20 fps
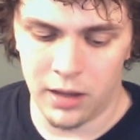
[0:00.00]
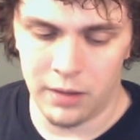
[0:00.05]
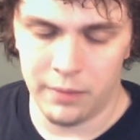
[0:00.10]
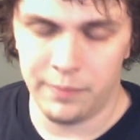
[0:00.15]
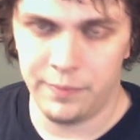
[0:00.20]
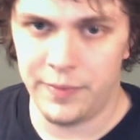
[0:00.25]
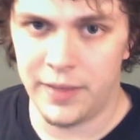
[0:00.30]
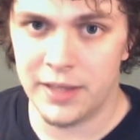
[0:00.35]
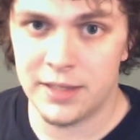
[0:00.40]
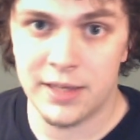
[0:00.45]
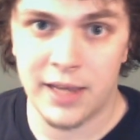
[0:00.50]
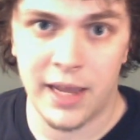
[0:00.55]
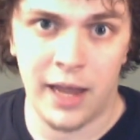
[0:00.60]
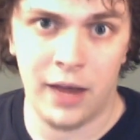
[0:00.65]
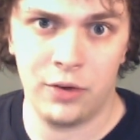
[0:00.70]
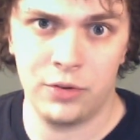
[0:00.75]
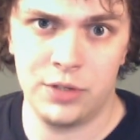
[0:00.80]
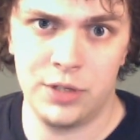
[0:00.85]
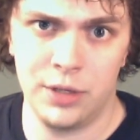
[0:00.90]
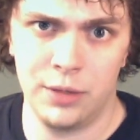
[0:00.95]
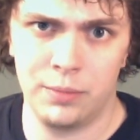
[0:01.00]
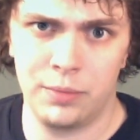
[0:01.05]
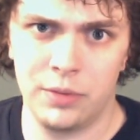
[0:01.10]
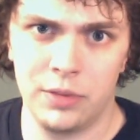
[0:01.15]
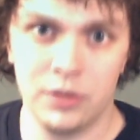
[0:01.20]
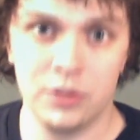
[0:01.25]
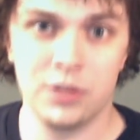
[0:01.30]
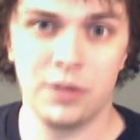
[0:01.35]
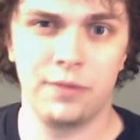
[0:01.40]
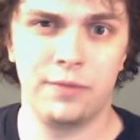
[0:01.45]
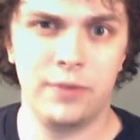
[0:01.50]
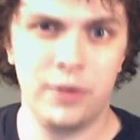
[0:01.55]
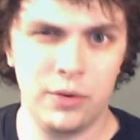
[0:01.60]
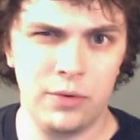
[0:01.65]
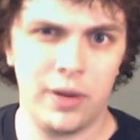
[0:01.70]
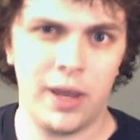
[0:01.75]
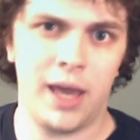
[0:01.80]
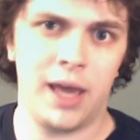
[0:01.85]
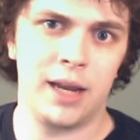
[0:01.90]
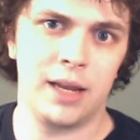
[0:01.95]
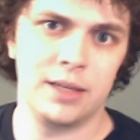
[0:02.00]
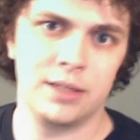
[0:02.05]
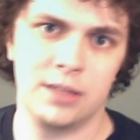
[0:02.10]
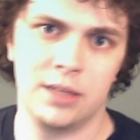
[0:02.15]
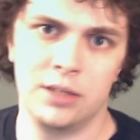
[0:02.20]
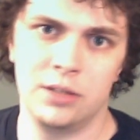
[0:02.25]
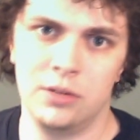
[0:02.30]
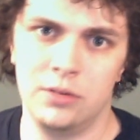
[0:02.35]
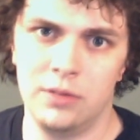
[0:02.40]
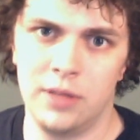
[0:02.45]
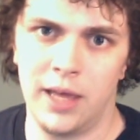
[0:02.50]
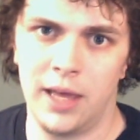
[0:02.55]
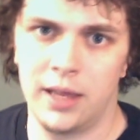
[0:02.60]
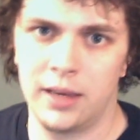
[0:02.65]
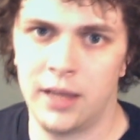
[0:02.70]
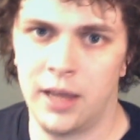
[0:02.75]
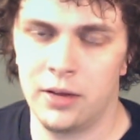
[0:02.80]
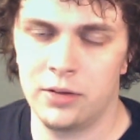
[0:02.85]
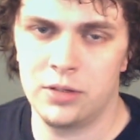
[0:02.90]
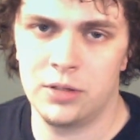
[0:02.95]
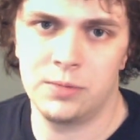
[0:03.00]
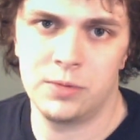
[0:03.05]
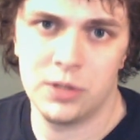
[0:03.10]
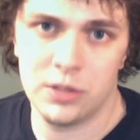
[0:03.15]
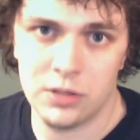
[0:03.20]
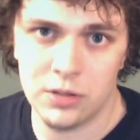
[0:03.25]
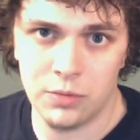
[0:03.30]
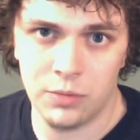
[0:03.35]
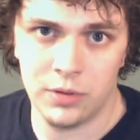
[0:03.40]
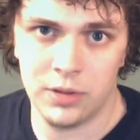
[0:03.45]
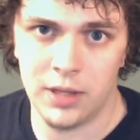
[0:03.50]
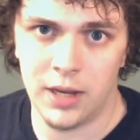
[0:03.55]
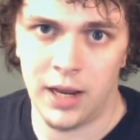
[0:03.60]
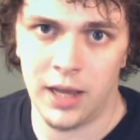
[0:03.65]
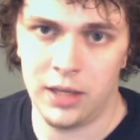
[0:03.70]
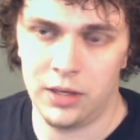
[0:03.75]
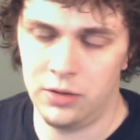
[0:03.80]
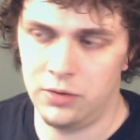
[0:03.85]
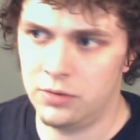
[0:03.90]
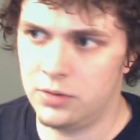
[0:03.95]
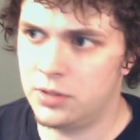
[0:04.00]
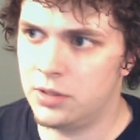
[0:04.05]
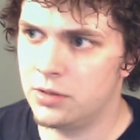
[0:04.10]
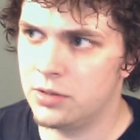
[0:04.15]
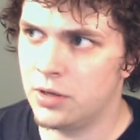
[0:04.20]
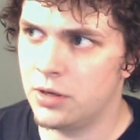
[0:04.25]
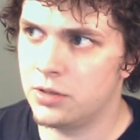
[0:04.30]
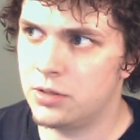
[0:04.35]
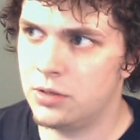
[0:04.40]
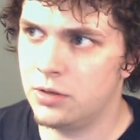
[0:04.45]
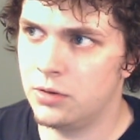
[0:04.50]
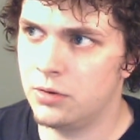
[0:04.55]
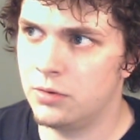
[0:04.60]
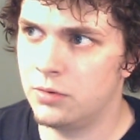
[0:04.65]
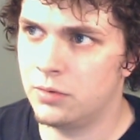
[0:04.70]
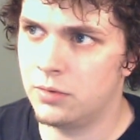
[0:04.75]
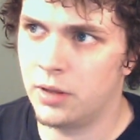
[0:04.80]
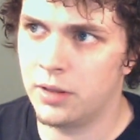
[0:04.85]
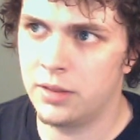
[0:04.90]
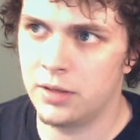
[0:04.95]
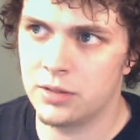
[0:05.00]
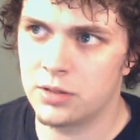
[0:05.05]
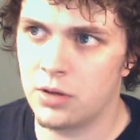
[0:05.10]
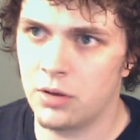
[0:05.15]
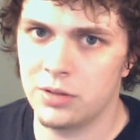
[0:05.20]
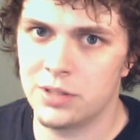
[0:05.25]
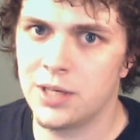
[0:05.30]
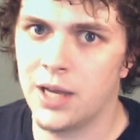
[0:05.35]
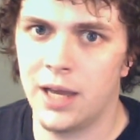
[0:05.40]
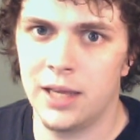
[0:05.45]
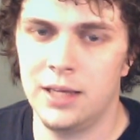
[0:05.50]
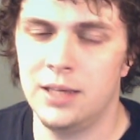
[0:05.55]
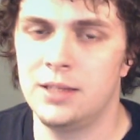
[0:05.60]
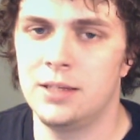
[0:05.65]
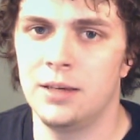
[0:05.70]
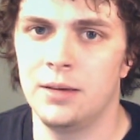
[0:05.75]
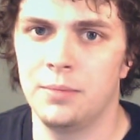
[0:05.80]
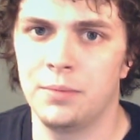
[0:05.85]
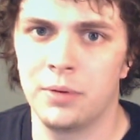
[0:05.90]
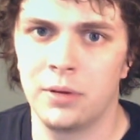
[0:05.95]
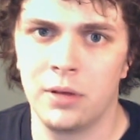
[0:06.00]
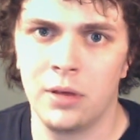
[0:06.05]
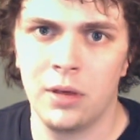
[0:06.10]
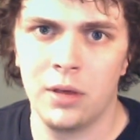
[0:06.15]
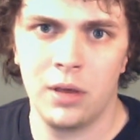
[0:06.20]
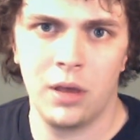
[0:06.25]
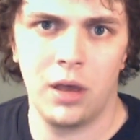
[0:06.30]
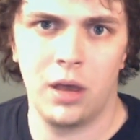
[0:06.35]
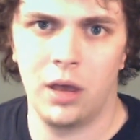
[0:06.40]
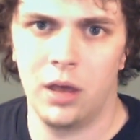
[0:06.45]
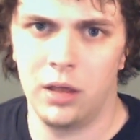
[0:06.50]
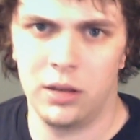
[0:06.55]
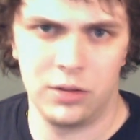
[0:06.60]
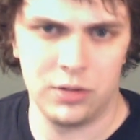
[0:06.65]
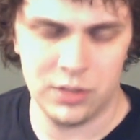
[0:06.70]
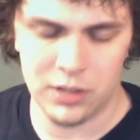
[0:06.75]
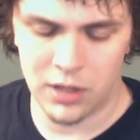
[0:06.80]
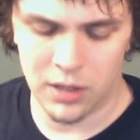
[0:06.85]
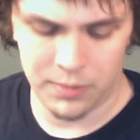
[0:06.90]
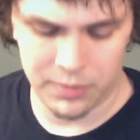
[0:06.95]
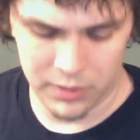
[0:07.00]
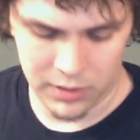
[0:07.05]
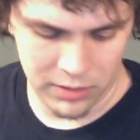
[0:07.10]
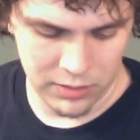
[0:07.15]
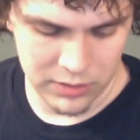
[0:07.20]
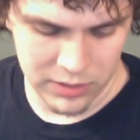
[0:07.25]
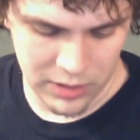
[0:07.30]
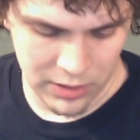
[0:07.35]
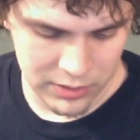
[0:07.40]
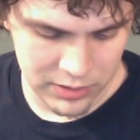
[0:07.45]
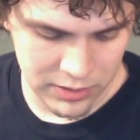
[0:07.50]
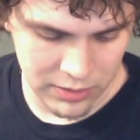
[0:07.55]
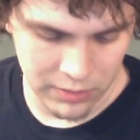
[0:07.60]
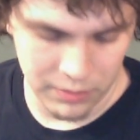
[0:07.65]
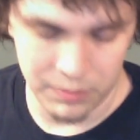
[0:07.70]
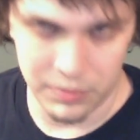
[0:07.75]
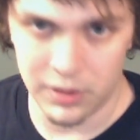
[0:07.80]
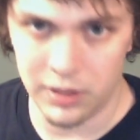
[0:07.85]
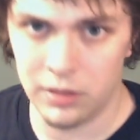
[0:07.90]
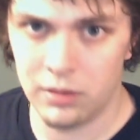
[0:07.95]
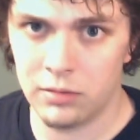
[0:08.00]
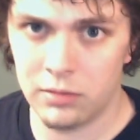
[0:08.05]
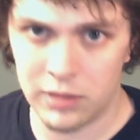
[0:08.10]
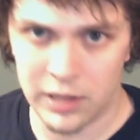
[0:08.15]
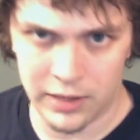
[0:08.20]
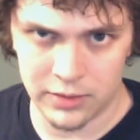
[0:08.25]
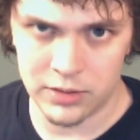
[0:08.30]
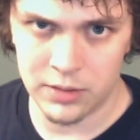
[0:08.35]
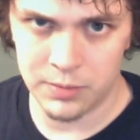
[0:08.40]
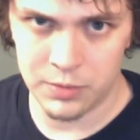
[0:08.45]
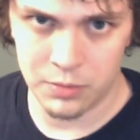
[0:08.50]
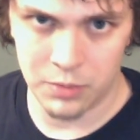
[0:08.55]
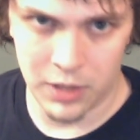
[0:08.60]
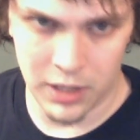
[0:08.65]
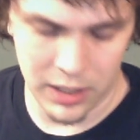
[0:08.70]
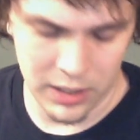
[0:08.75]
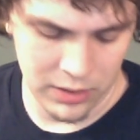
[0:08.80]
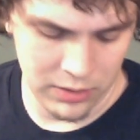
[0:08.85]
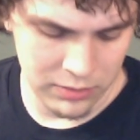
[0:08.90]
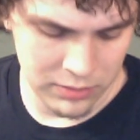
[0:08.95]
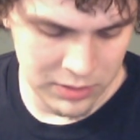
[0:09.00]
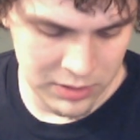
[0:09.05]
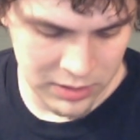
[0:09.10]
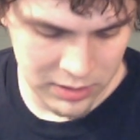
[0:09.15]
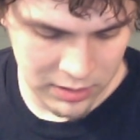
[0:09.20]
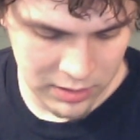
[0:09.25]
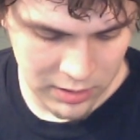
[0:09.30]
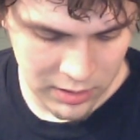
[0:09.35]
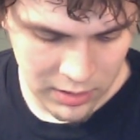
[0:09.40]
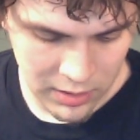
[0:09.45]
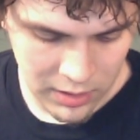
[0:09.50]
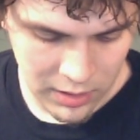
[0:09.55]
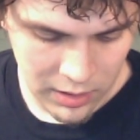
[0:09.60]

That's Cowtip. There's a few add-ons that do that. Cowtip's just the one that I use. There's also, I think it's called Tiny Tip, and there's a couple others also, but Cowtip's what I use.